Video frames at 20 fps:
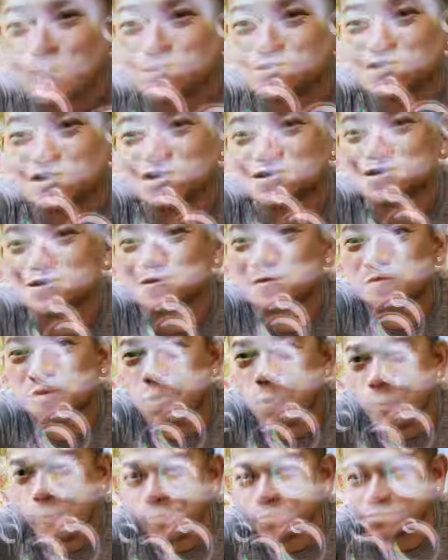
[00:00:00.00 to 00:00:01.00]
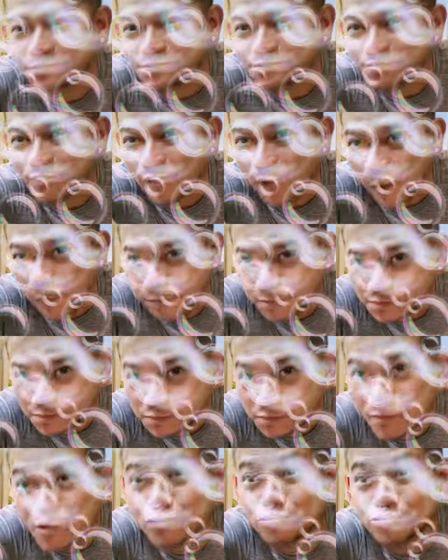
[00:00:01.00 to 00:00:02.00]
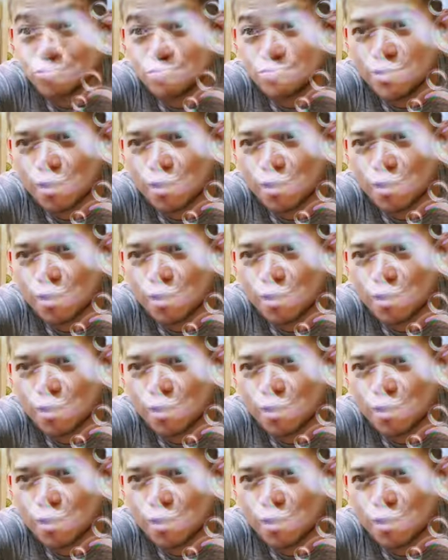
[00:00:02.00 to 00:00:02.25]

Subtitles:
kaya ito na po, gutom